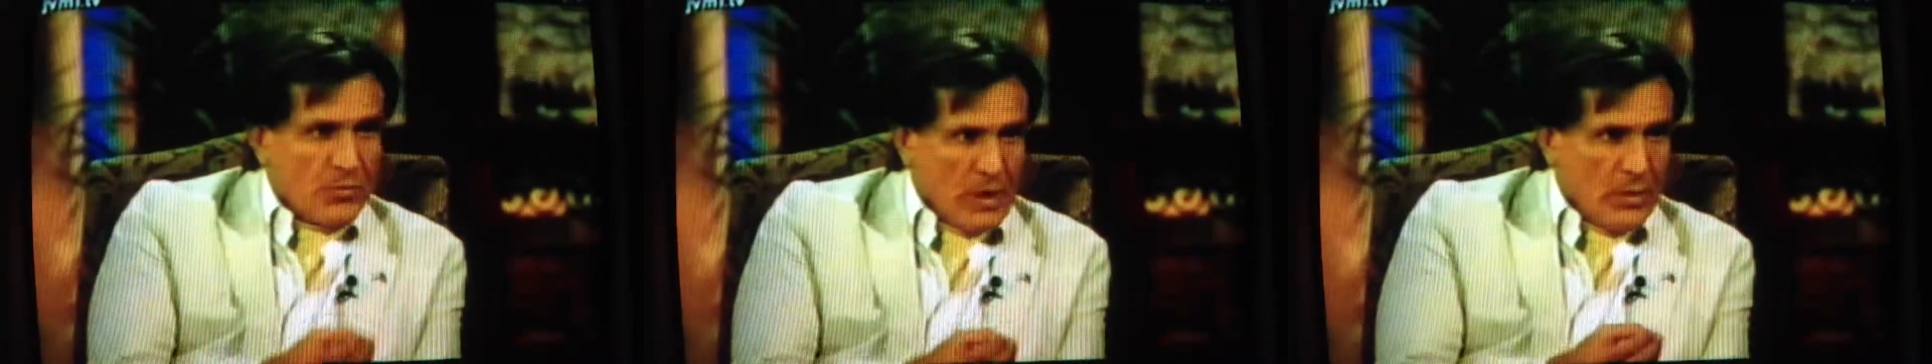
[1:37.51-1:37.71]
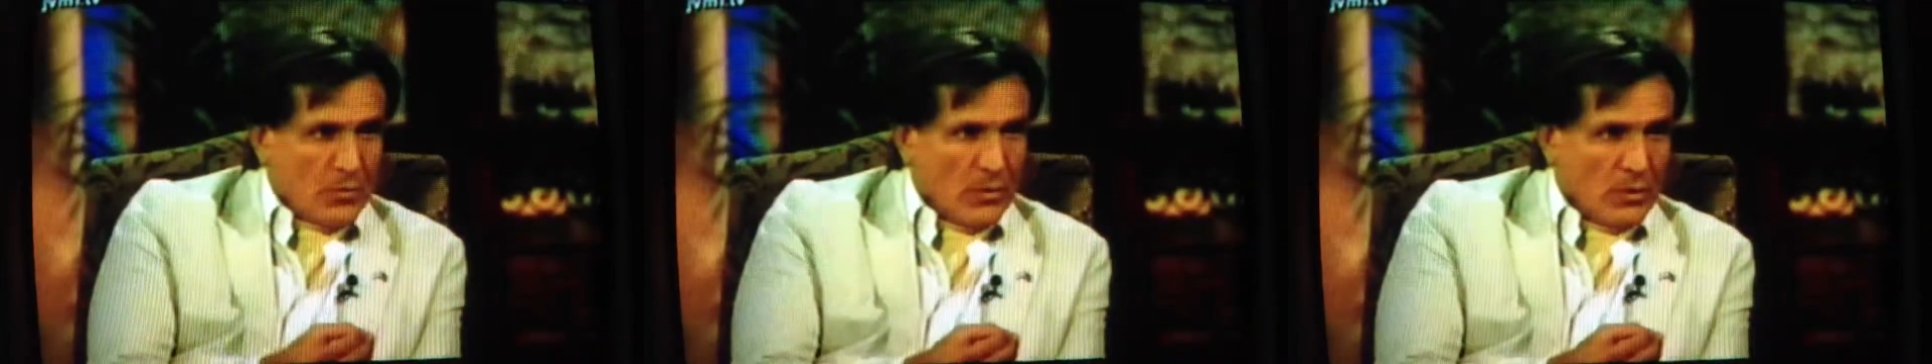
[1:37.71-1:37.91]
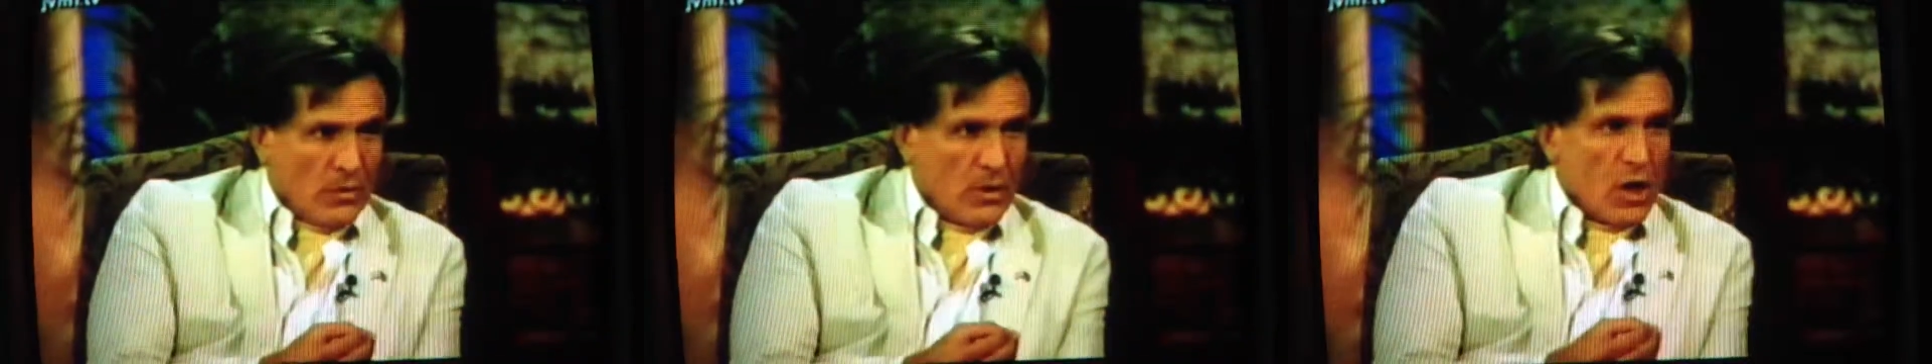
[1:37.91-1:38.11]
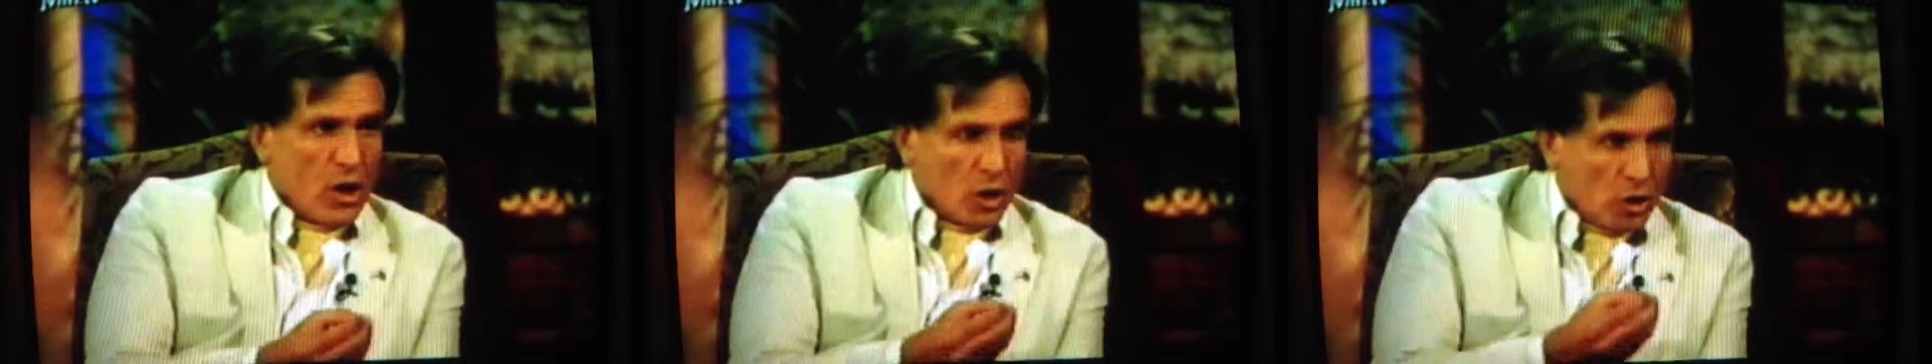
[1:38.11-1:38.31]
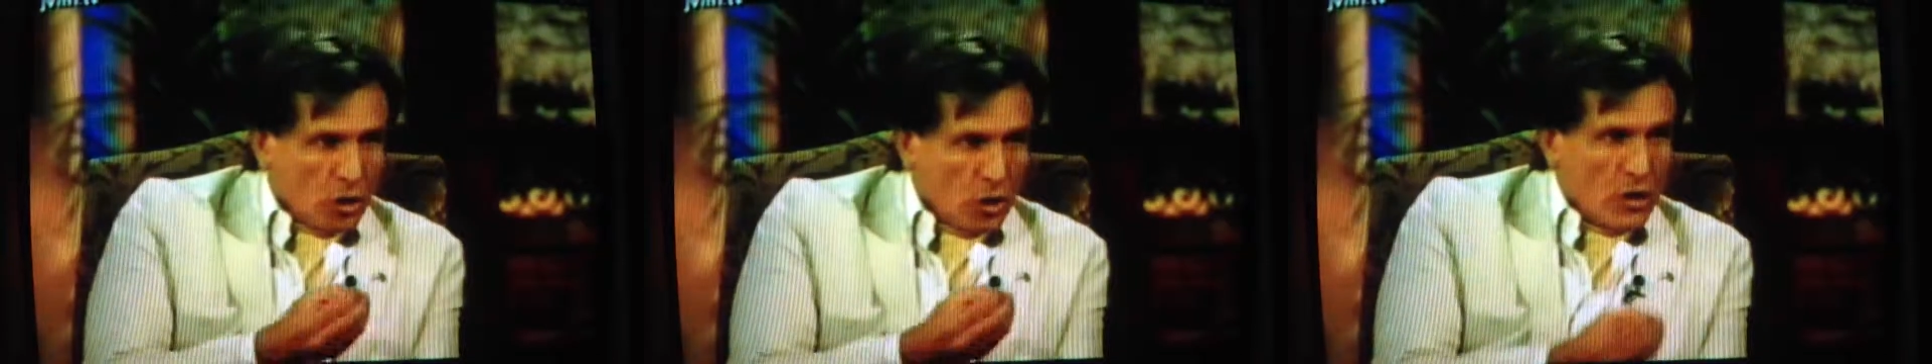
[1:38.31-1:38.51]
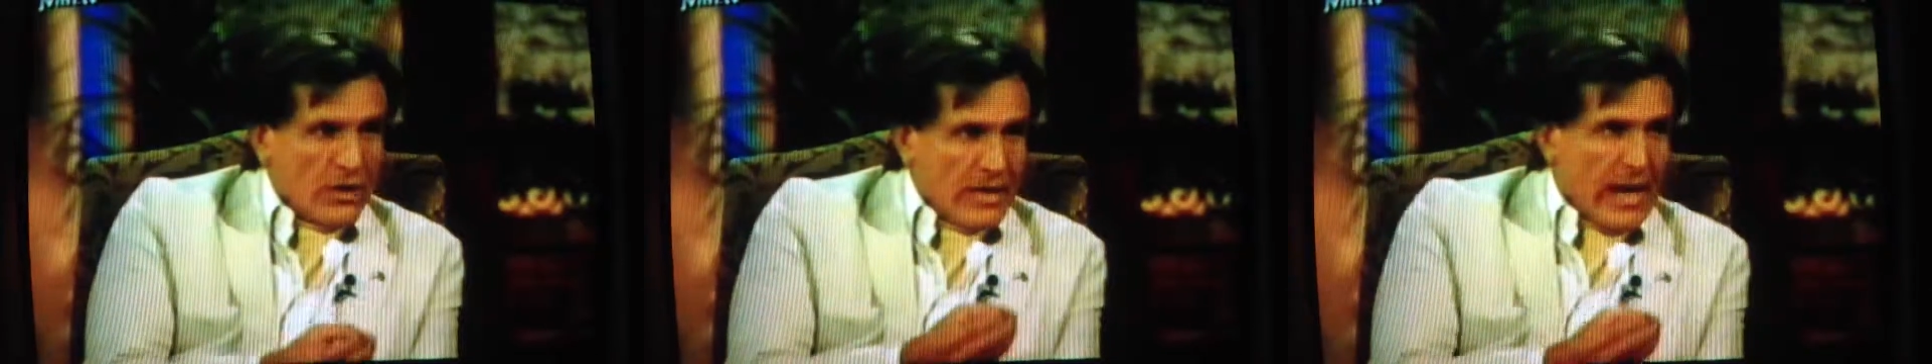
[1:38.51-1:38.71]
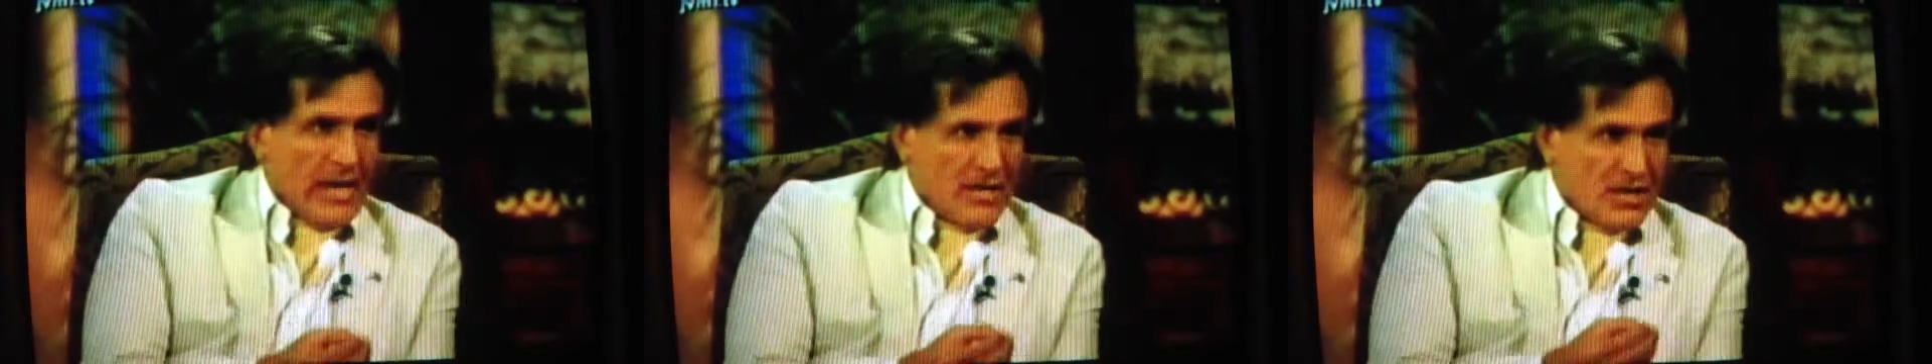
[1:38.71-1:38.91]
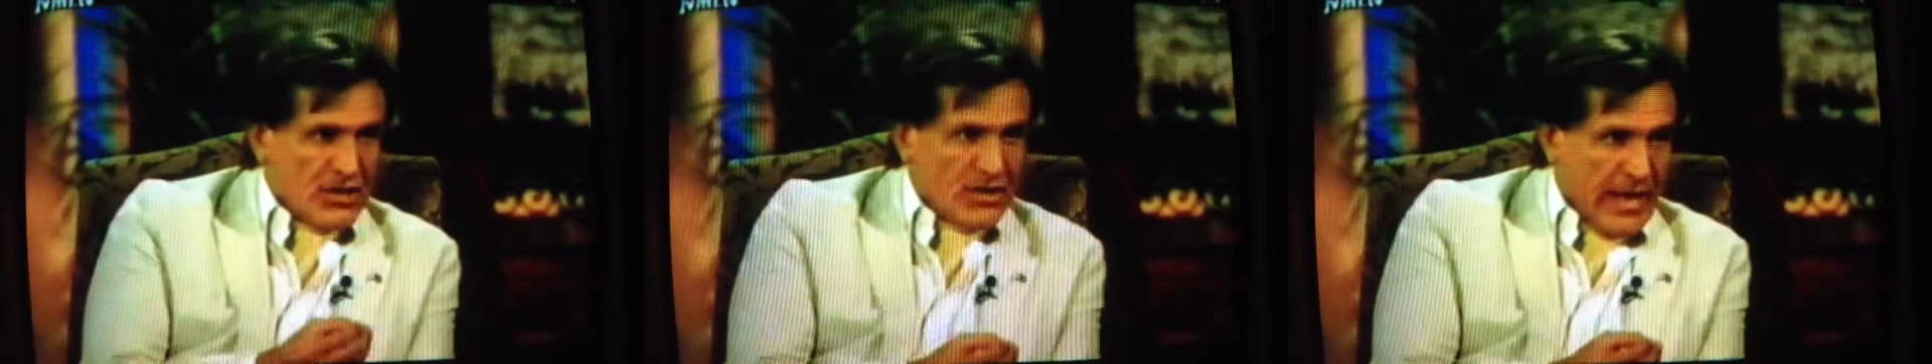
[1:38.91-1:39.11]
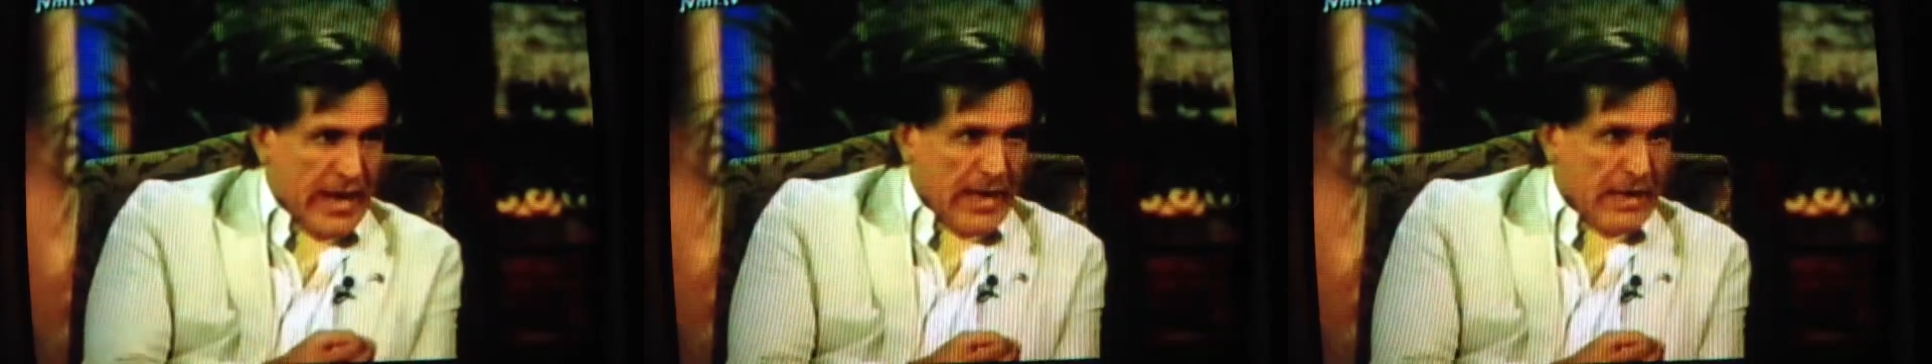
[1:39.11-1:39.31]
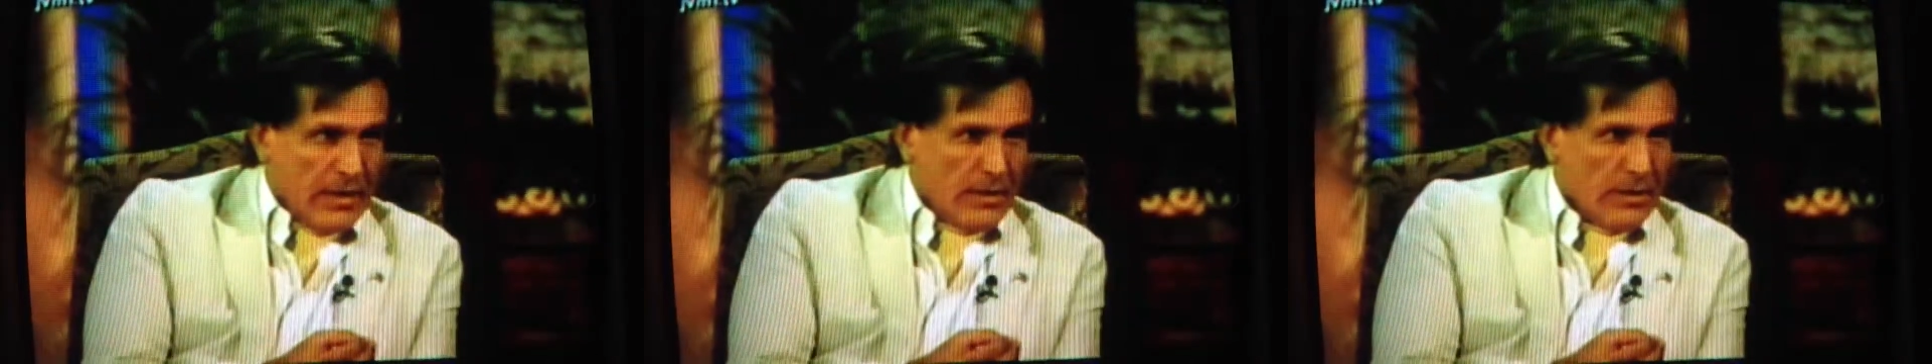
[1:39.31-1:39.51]
people could not
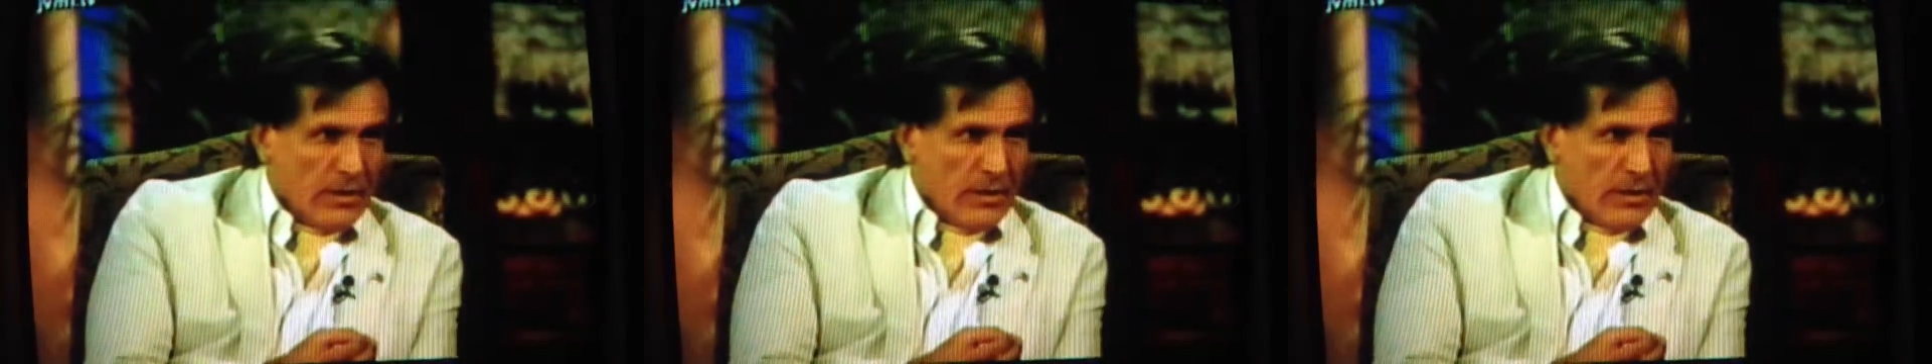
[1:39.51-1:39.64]
stand.